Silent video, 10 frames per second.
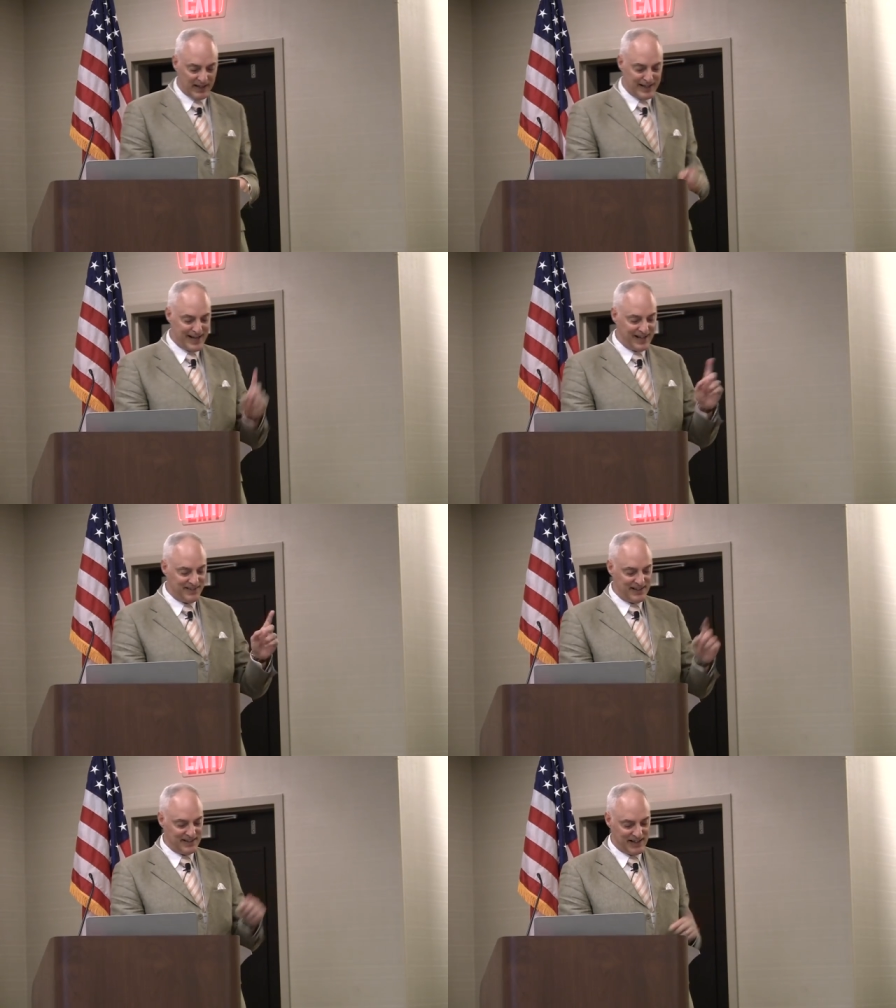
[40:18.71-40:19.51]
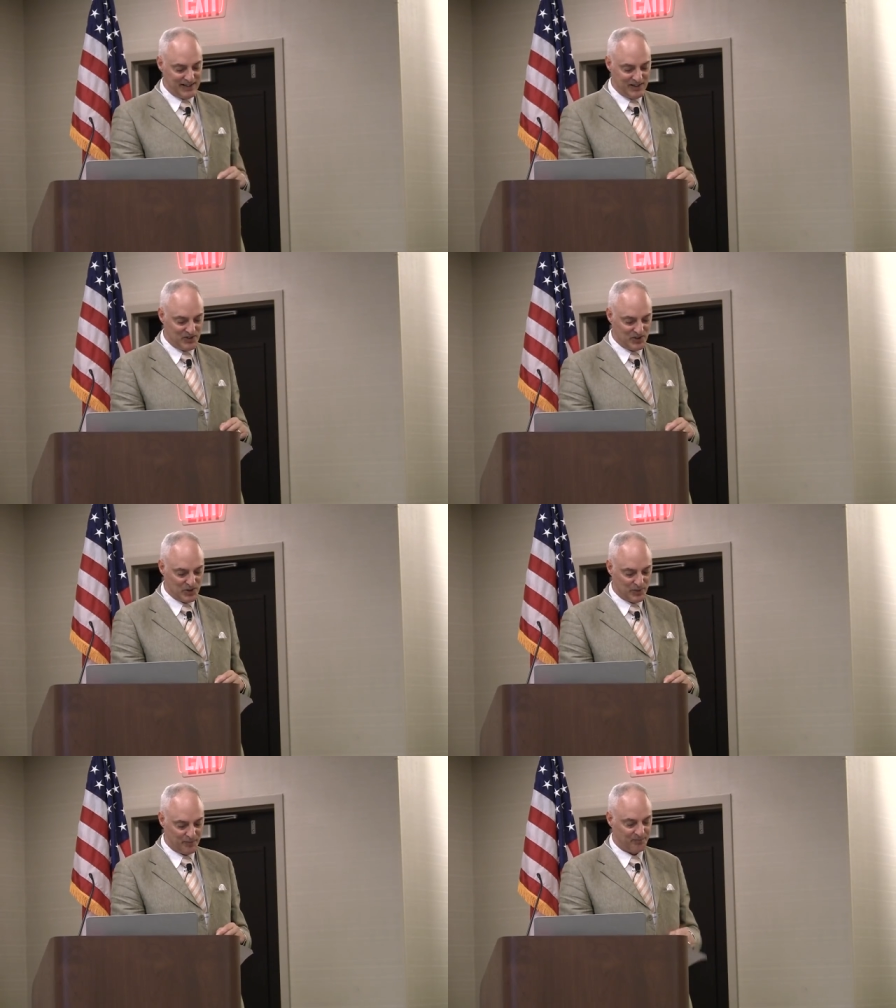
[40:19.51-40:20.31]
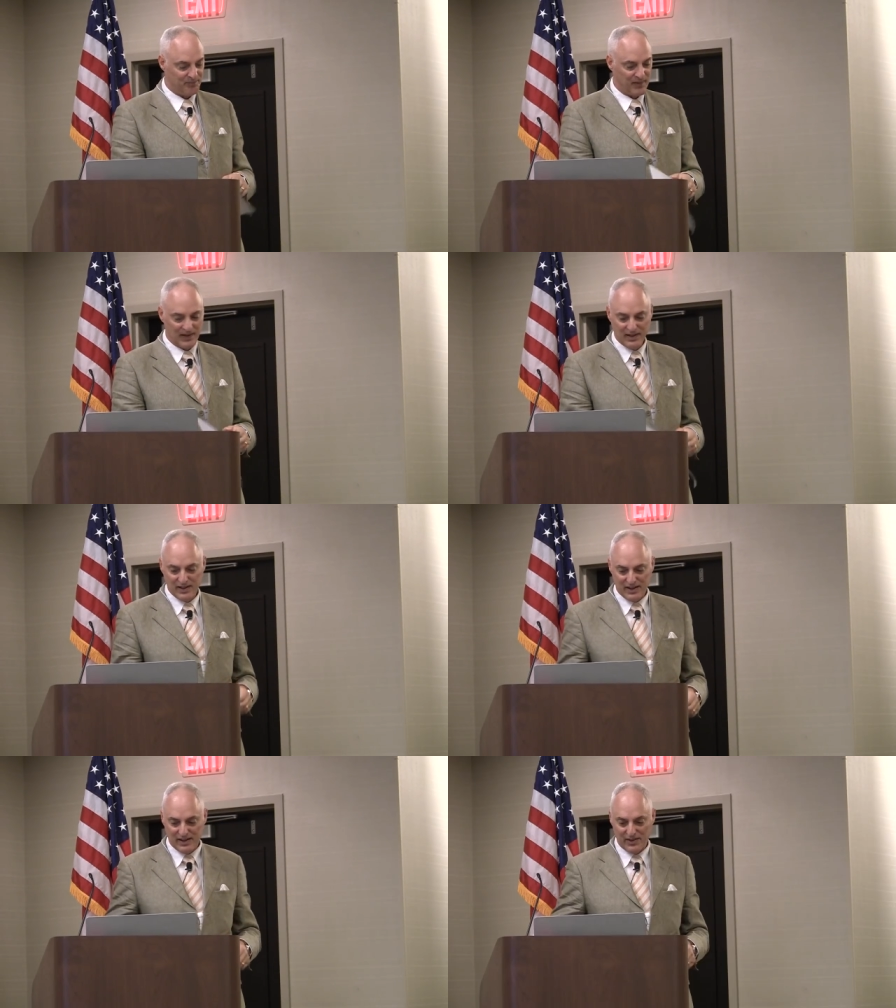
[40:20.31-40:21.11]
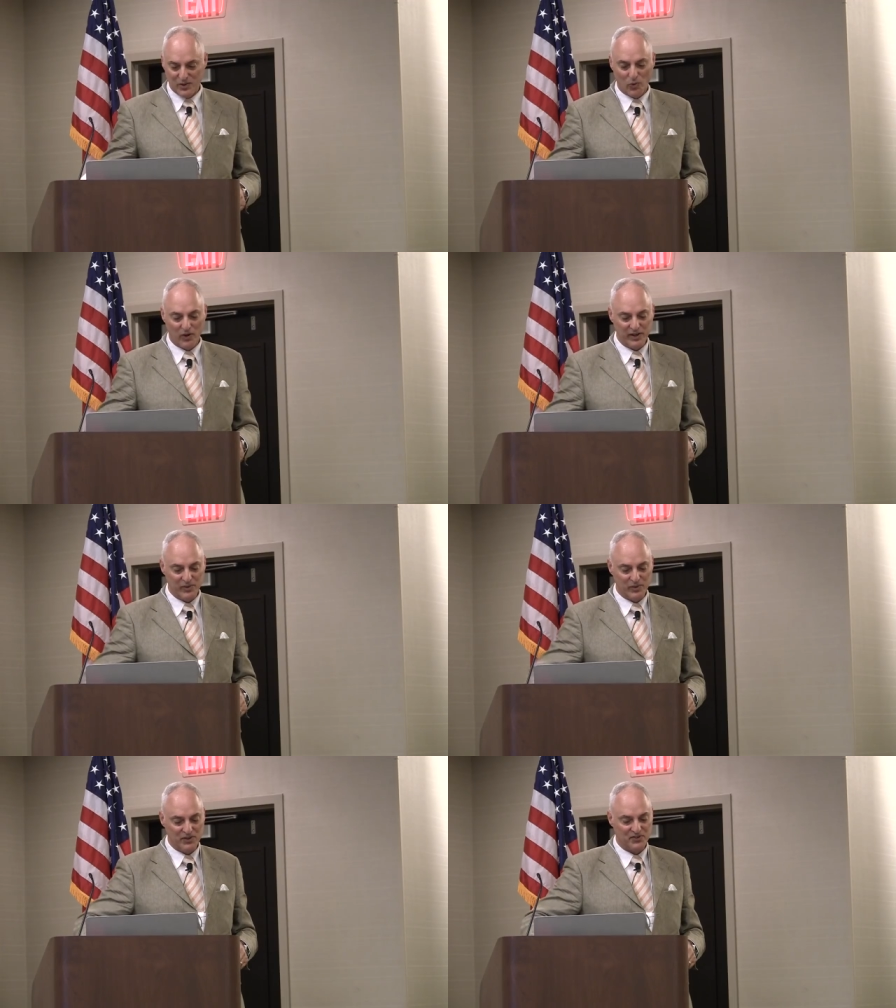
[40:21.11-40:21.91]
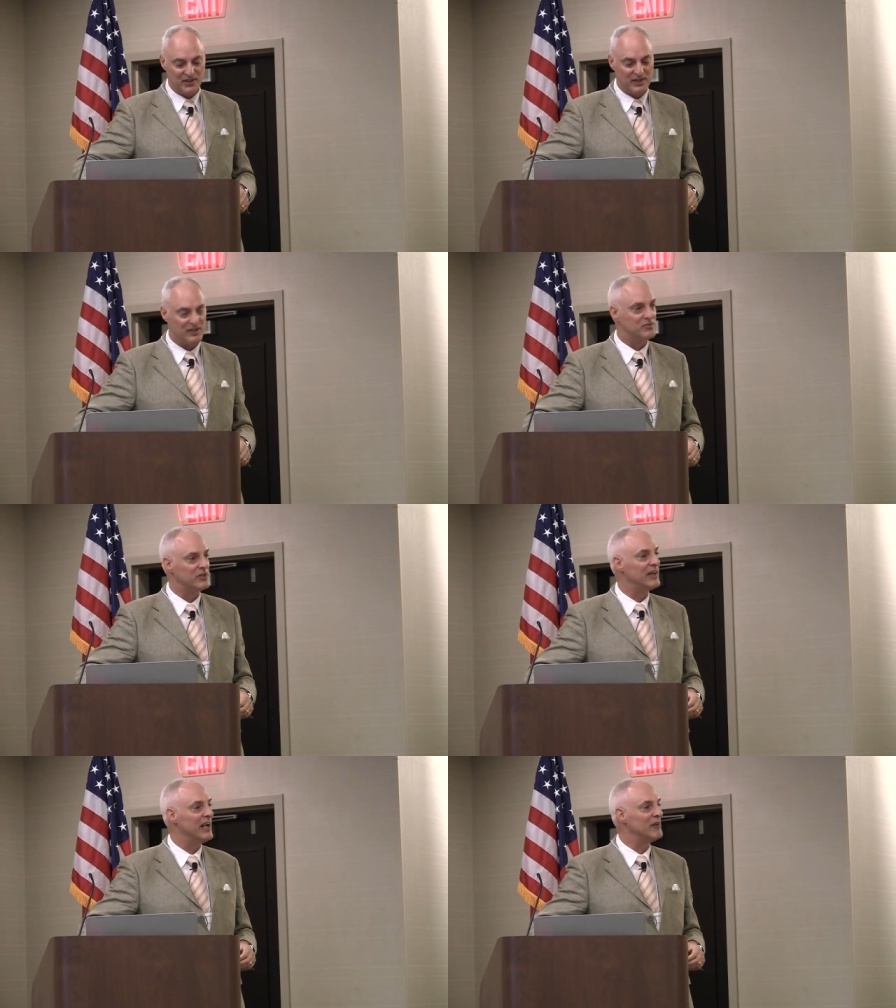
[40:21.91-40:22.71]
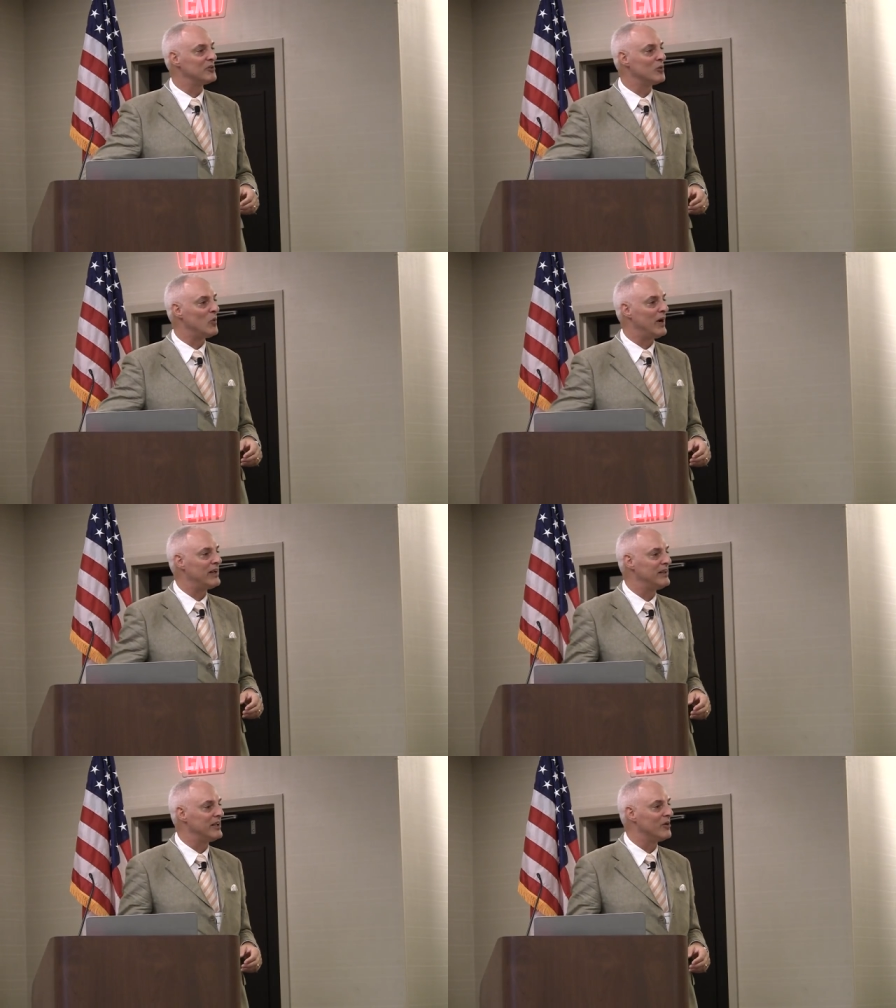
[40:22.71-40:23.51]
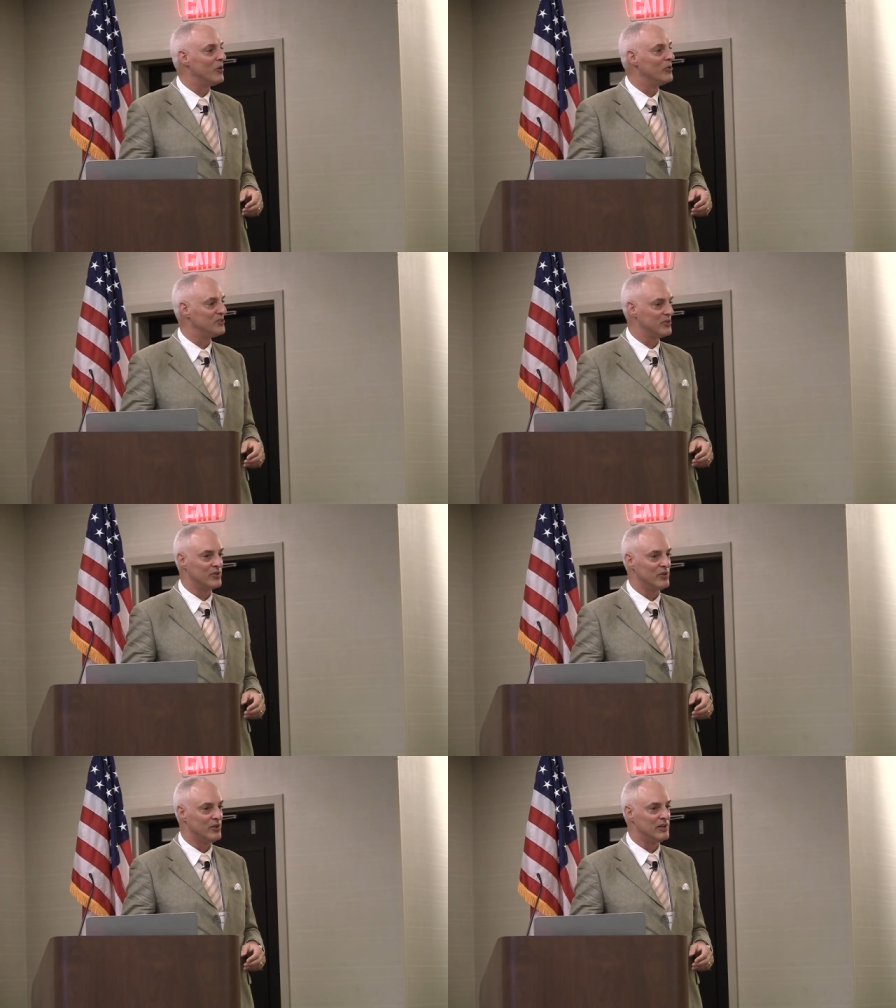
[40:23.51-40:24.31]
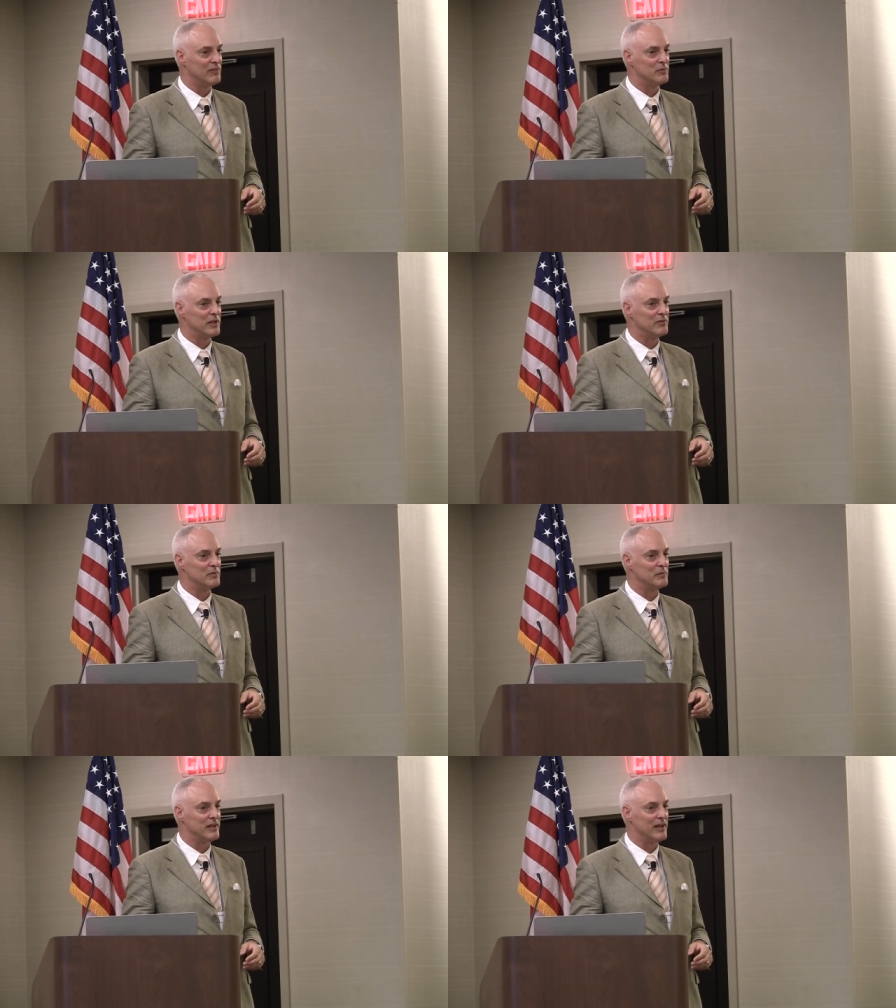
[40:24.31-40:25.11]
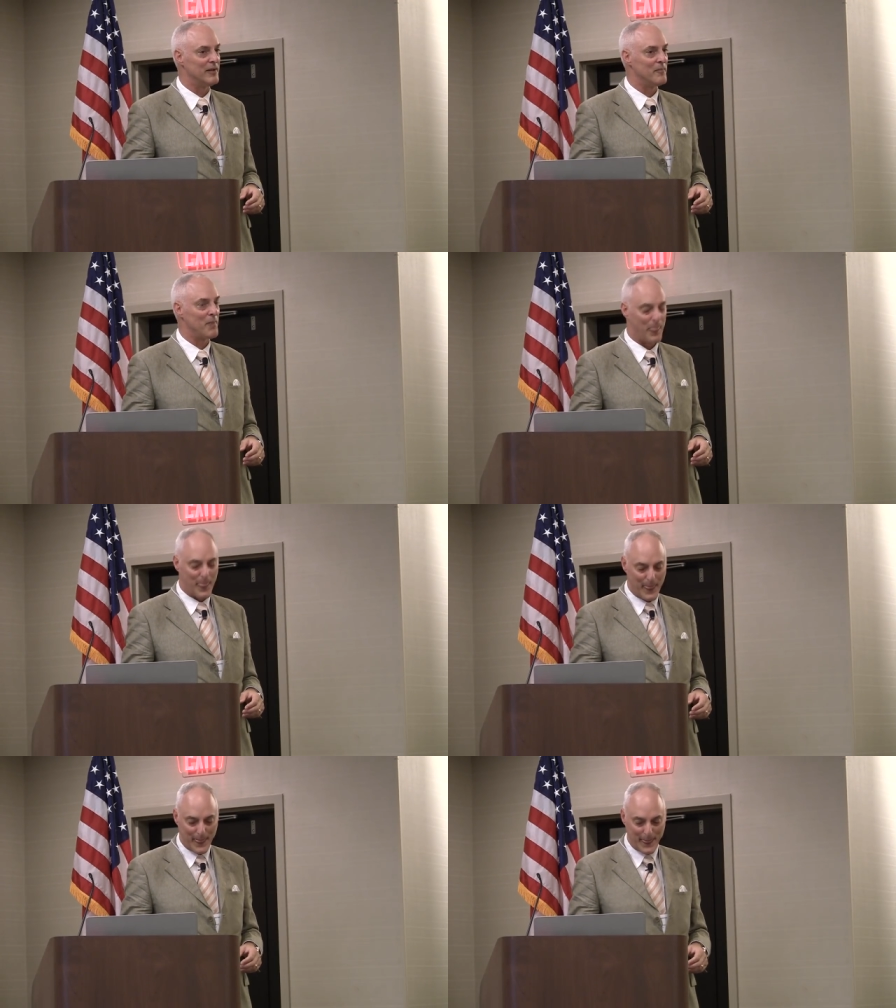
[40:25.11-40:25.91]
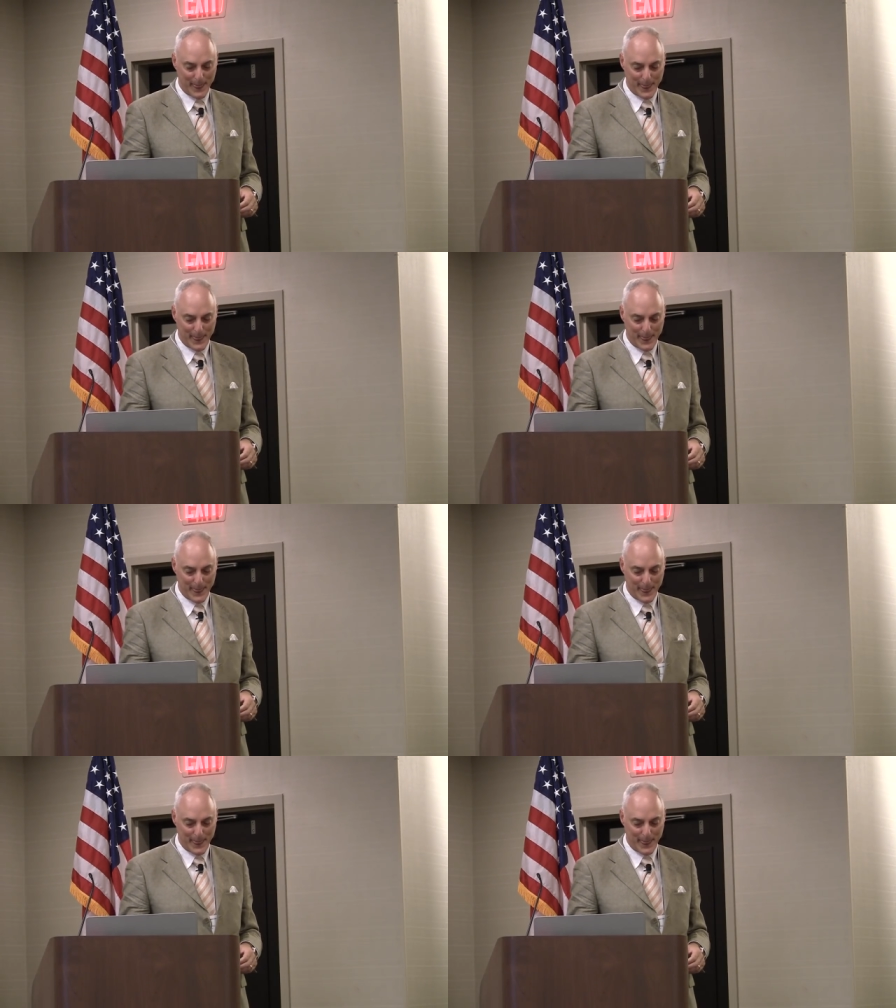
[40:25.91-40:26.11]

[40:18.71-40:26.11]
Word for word: In 1992, the warning was uh, for an ever widening ozone hole. Everybody remember that? Yep.